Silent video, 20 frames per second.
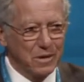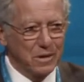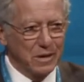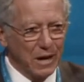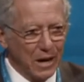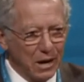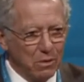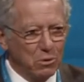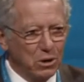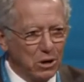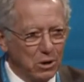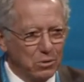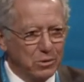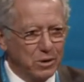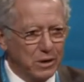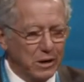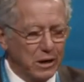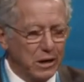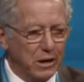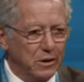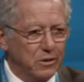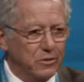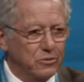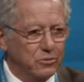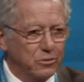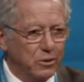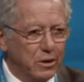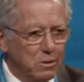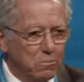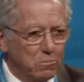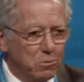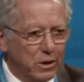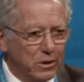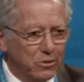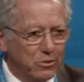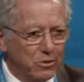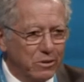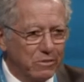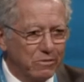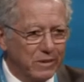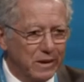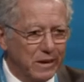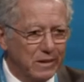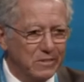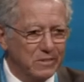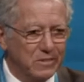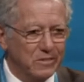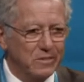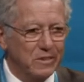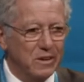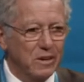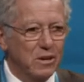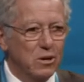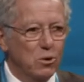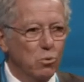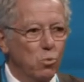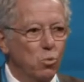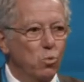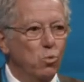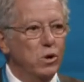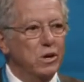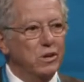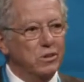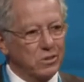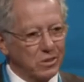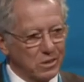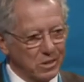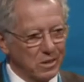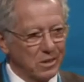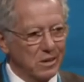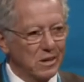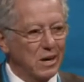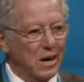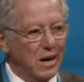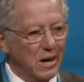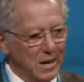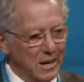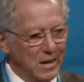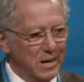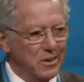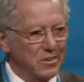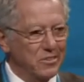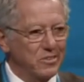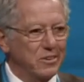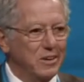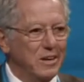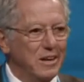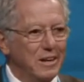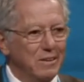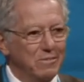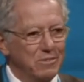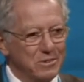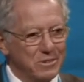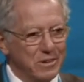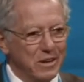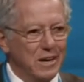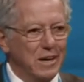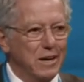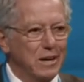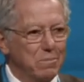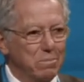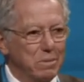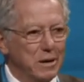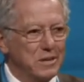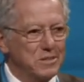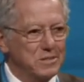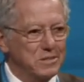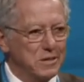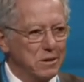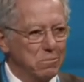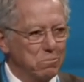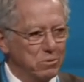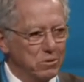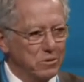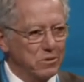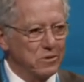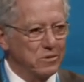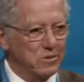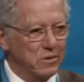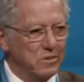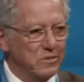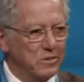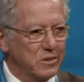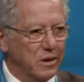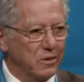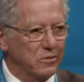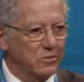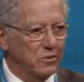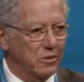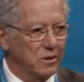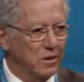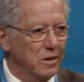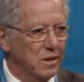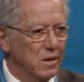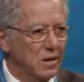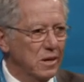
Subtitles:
Now we're looking at extreme weather events with higher sea levels, higher base temperatures, etc.,